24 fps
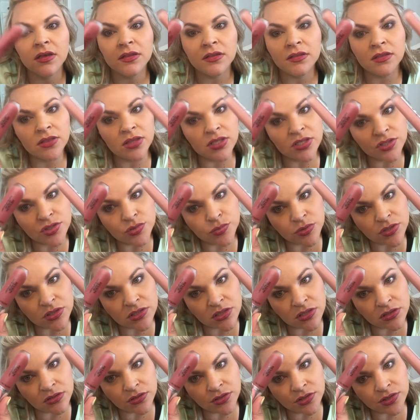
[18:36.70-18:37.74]
This one's a
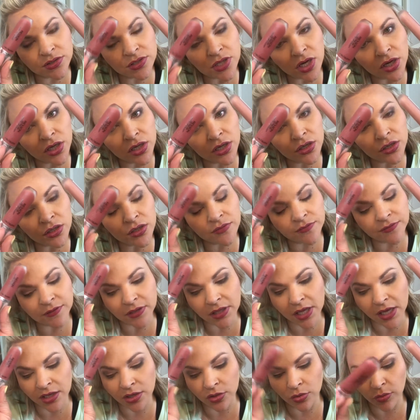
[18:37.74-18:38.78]
little darker for
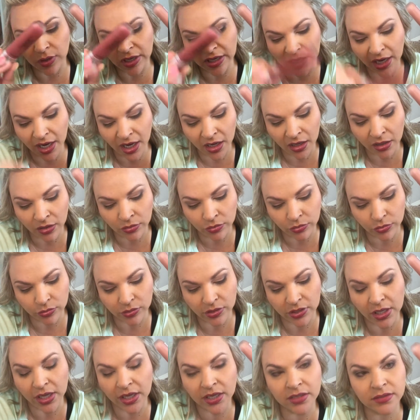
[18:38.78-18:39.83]
like going out or
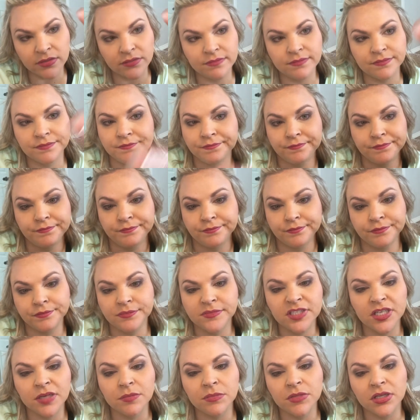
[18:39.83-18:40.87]
like
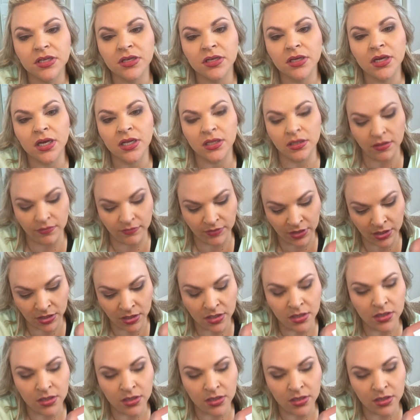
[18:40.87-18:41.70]
something. I love it.